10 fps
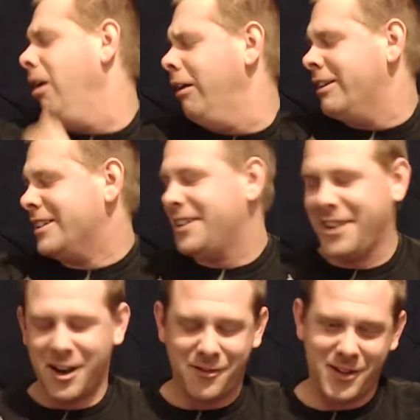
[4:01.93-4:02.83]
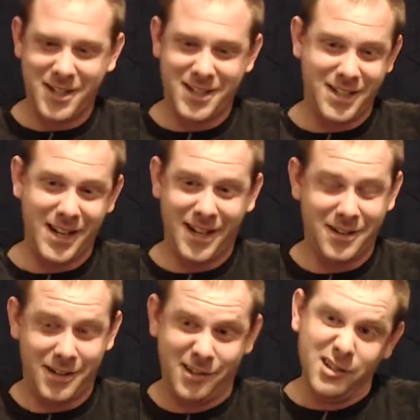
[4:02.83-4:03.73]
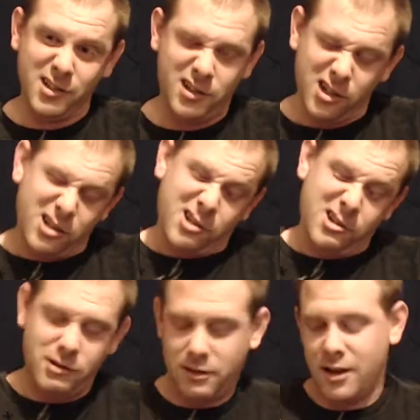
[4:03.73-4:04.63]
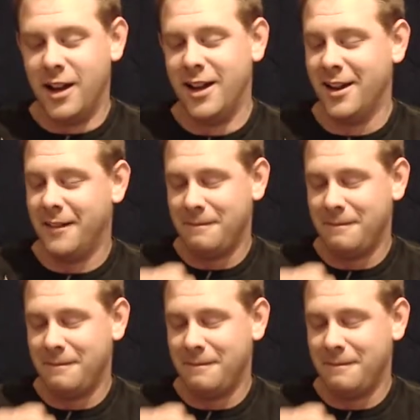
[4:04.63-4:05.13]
there for just a second. I was like,